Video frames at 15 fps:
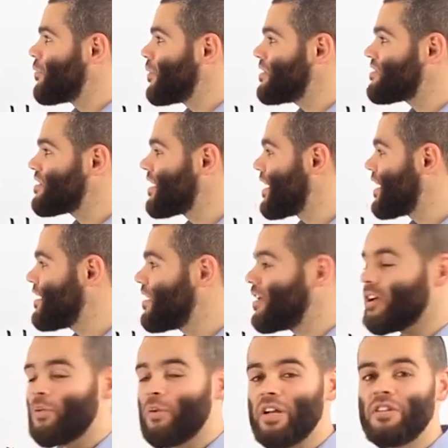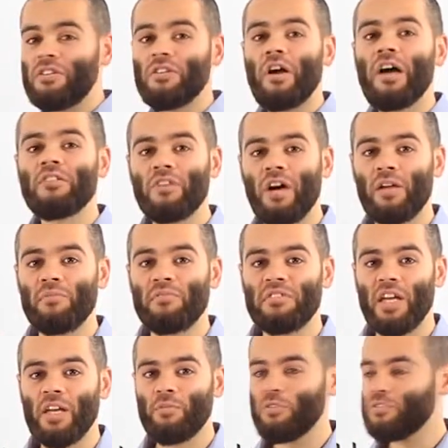Once again, we need to know our times
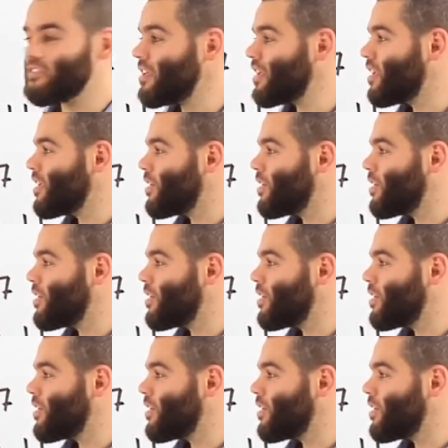tables.